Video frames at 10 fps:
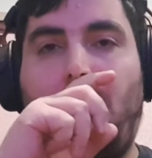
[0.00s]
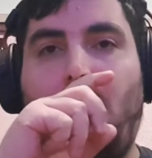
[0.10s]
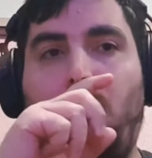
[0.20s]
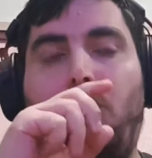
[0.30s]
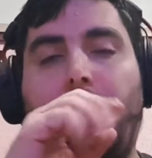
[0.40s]

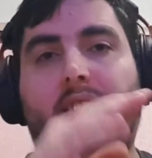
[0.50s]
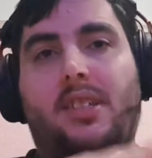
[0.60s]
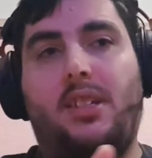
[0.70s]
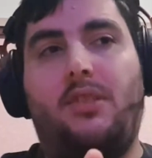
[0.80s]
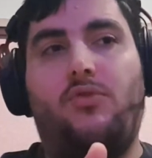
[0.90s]
where we
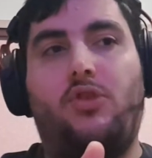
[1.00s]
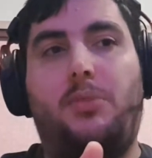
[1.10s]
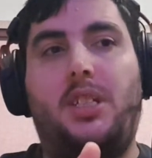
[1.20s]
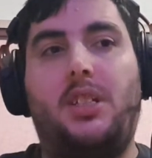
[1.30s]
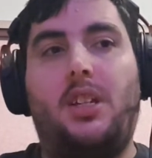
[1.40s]
see
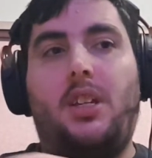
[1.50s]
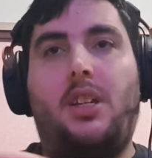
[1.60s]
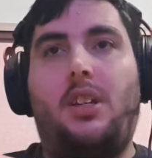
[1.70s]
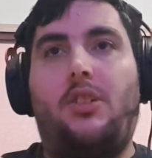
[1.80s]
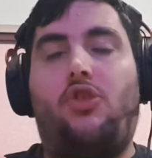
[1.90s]
Ruby
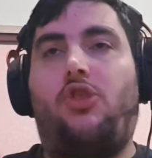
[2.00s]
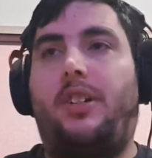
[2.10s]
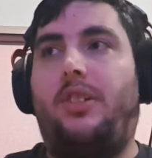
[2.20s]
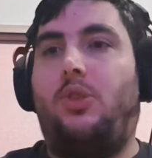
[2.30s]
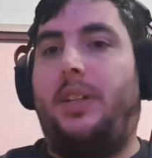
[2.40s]

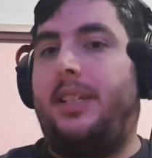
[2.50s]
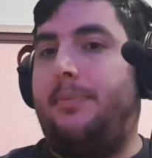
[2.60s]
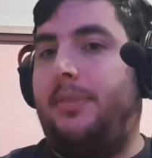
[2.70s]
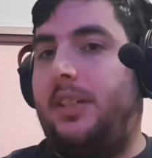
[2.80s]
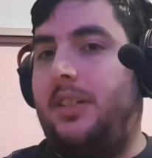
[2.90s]
trying to
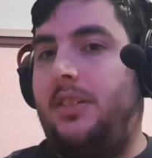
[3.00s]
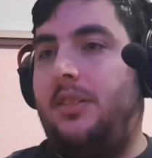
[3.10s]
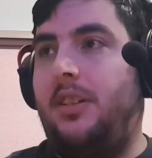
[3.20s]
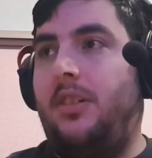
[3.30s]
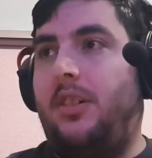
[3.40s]
explain
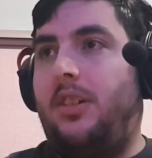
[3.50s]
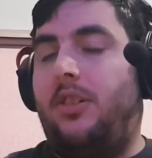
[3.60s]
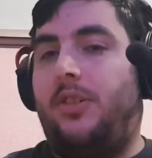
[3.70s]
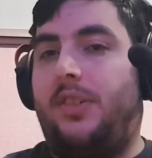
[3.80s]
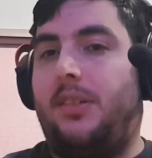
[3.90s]

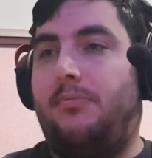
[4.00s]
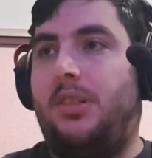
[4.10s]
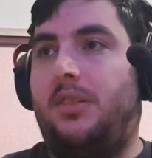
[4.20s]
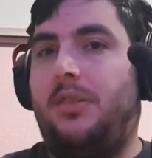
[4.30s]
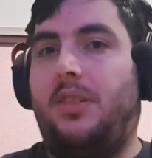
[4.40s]
her
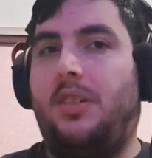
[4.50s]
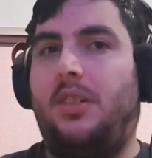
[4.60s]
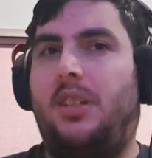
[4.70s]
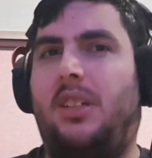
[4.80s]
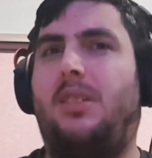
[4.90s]
semblance,
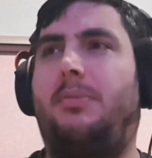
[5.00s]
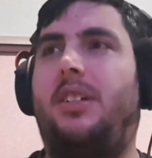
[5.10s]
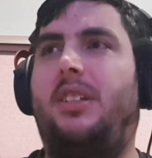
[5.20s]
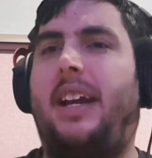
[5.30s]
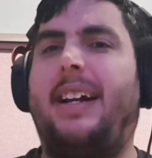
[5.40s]

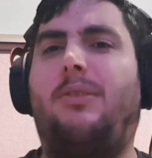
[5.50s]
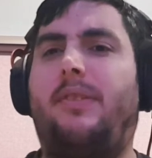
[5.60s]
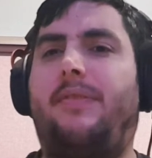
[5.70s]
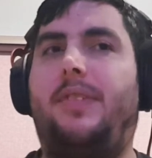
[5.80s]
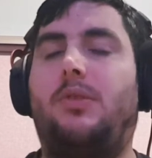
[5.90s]
explain how it
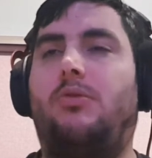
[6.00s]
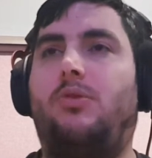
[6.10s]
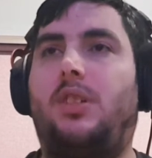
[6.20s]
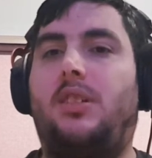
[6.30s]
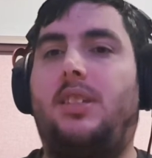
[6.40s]

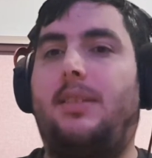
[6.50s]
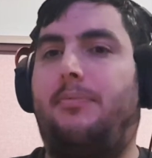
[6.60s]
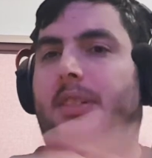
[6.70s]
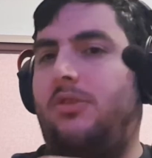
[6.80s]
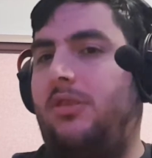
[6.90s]
feels to
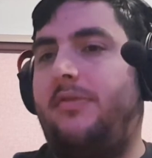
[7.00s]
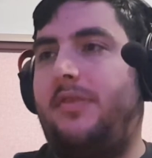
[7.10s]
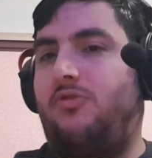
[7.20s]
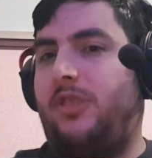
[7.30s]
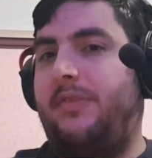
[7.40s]
split off
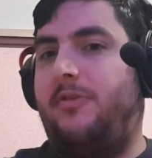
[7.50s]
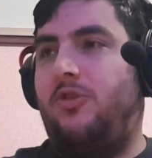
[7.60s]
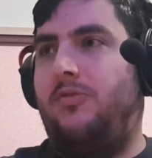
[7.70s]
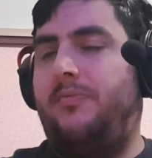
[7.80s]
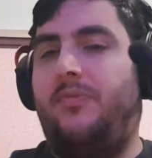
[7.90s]
and
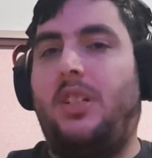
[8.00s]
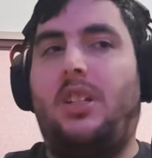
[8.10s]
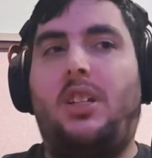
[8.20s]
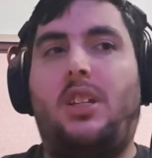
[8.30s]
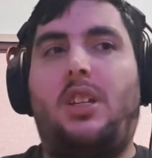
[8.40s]
reform,
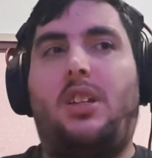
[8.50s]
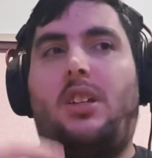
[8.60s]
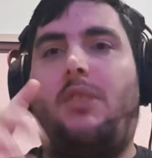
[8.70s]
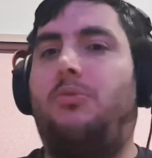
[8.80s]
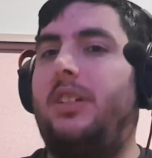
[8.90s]

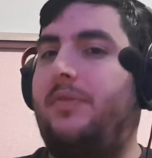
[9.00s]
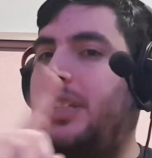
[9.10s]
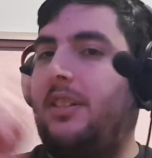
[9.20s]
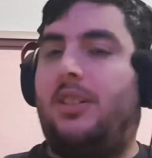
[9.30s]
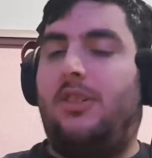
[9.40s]
and whatever
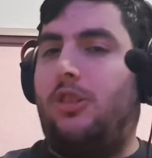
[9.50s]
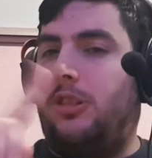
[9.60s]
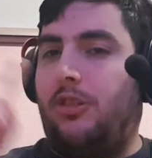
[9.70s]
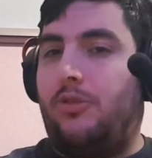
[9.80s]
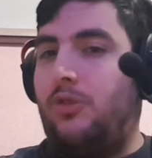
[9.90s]
that
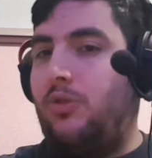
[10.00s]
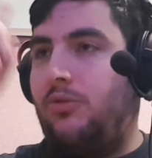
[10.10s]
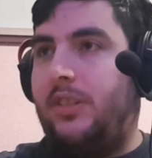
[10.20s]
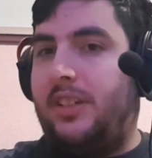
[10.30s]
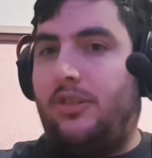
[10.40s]
cloak
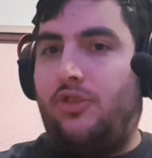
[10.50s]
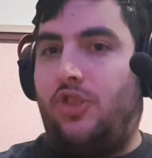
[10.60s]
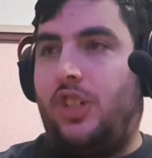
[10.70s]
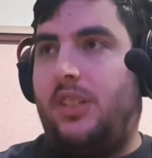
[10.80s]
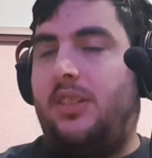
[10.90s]
tornado
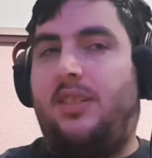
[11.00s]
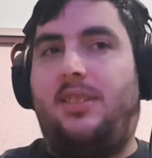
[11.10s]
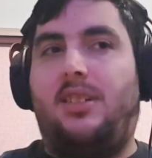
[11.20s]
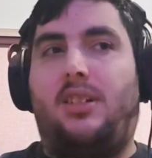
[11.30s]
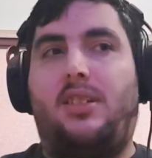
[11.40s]
shit
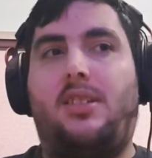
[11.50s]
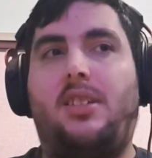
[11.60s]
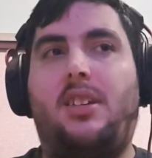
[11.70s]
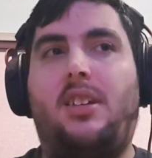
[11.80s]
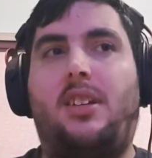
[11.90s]
does.
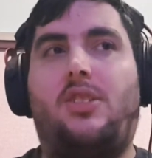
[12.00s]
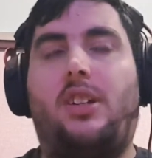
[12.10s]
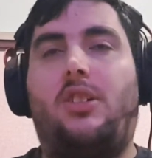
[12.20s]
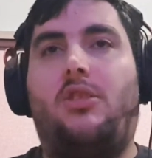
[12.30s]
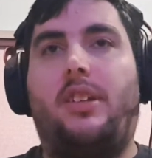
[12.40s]
It's
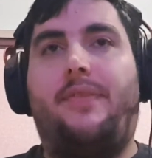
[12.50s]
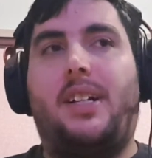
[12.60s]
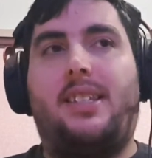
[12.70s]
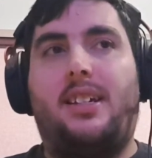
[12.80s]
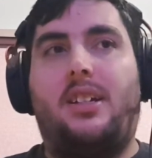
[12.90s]
like, oh, if
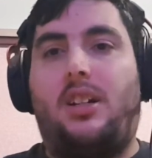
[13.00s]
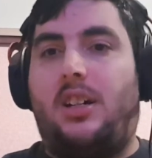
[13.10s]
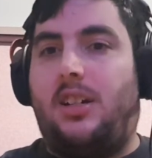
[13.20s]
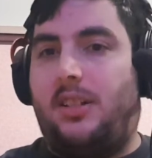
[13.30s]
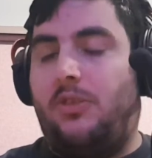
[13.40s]

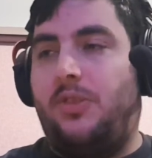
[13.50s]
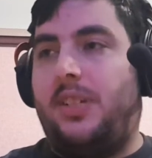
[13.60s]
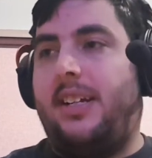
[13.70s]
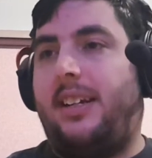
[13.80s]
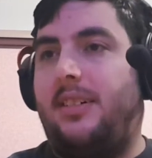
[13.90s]
I learned
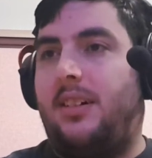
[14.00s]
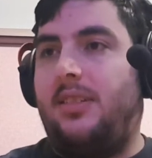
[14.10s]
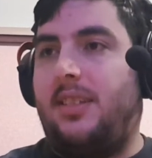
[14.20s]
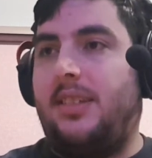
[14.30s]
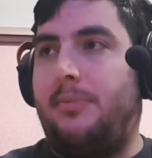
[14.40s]
how to
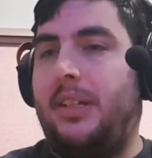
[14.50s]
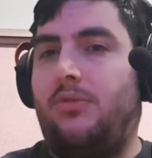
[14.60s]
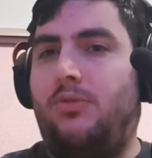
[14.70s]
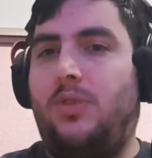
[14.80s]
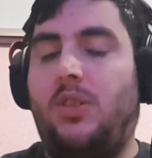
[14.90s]
harness the
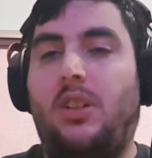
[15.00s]
pedals,